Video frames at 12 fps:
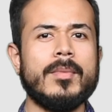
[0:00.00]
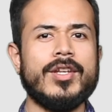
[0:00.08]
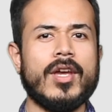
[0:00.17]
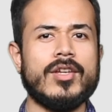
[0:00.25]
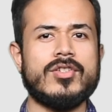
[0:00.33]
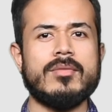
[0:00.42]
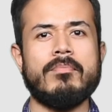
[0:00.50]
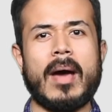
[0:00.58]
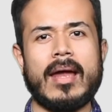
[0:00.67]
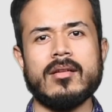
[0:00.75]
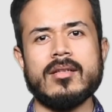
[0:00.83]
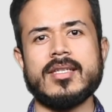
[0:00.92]
mediation
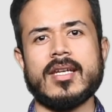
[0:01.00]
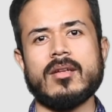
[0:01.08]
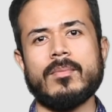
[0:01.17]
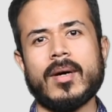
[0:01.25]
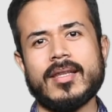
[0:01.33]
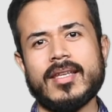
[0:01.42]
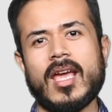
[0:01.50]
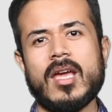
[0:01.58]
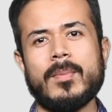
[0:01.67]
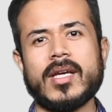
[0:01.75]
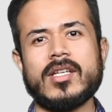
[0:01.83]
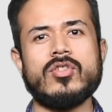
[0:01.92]
panel set up by the
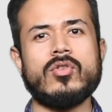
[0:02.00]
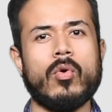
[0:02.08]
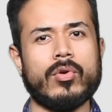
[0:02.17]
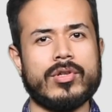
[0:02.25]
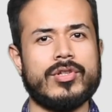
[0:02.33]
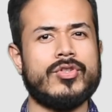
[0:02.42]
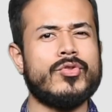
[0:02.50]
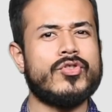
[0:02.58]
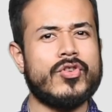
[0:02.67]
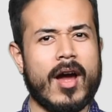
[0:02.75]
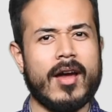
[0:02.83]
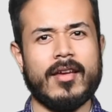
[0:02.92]
apex court to
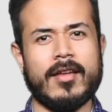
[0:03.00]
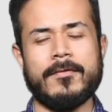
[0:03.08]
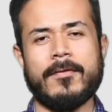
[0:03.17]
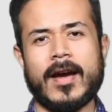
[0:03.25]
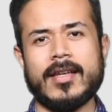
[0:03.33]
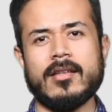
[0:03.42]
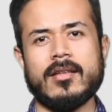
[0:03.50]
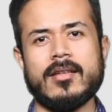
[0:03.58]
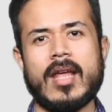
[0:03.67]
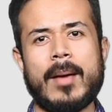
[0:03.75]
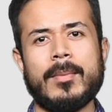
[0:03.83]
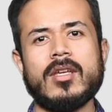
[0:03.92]
try and find an
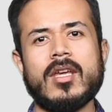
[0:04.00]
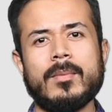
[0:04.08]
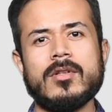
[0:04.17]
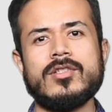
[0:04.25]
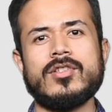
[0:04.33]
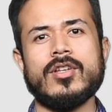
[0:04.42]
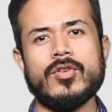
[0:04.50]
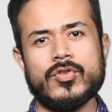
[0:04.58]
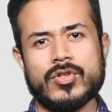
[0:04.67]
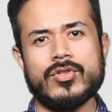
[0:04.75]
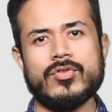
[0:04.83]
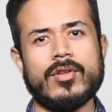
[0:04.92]
amicable
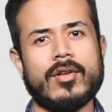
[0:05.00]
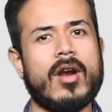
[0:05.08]
solution to the